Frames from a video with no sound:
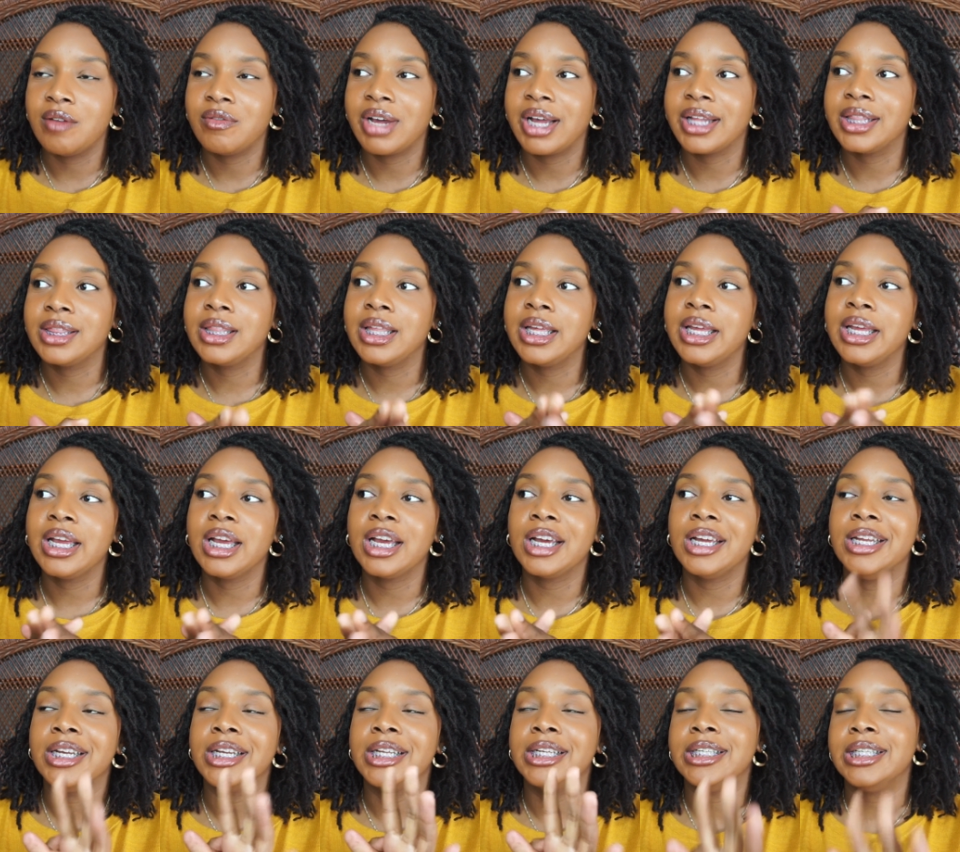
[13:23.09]
I think
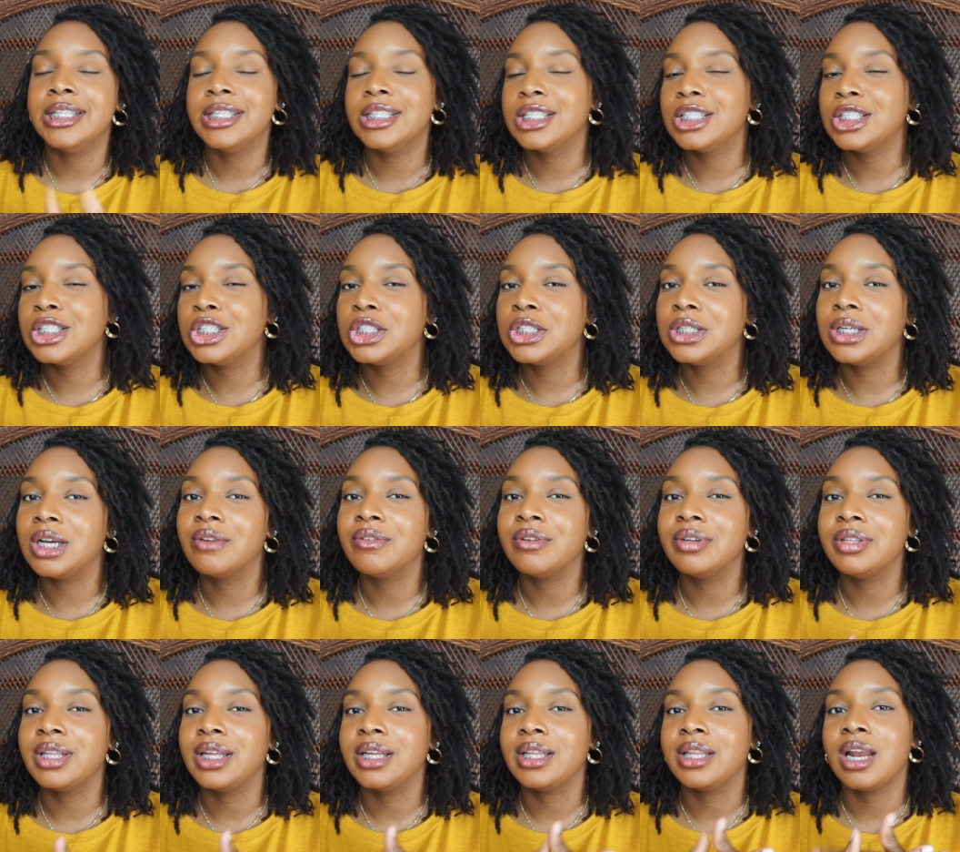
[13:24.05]
in addition to
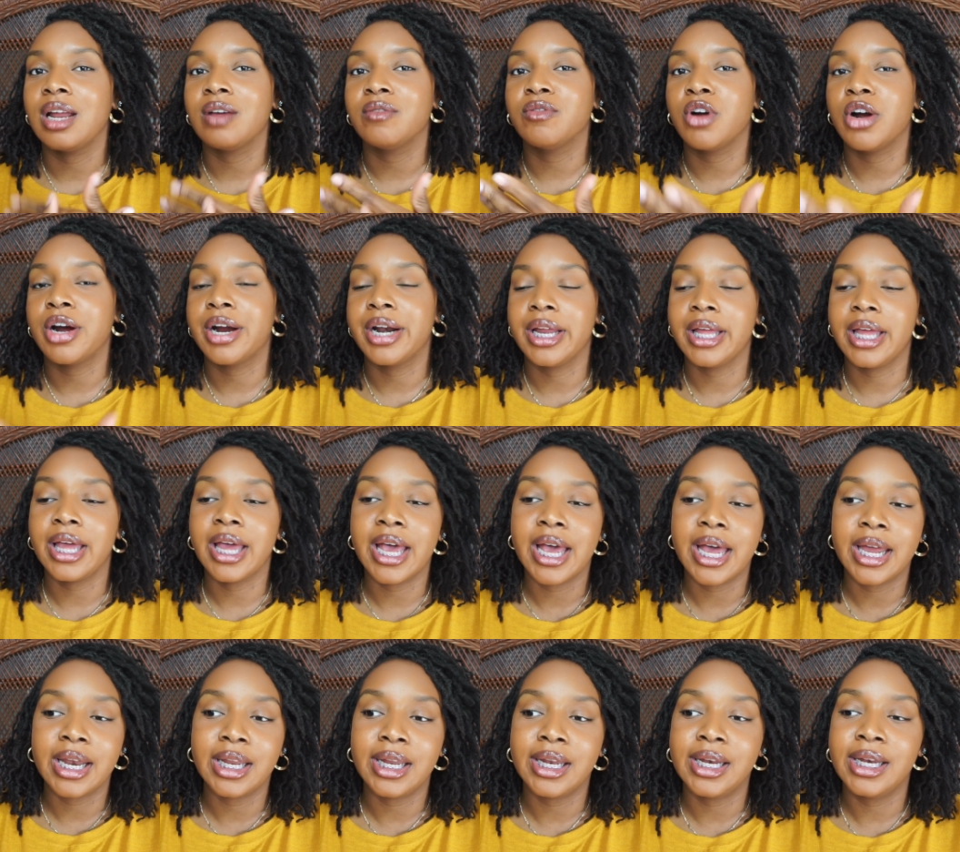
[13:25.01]
everything that I've already
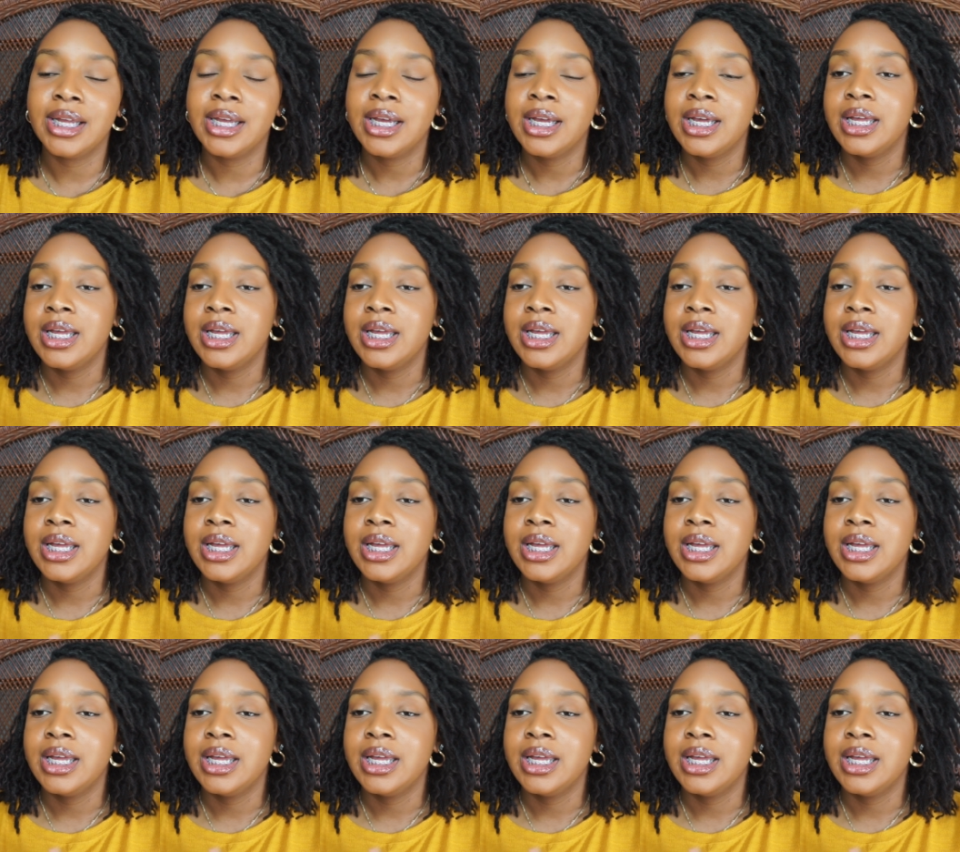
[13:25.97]
added,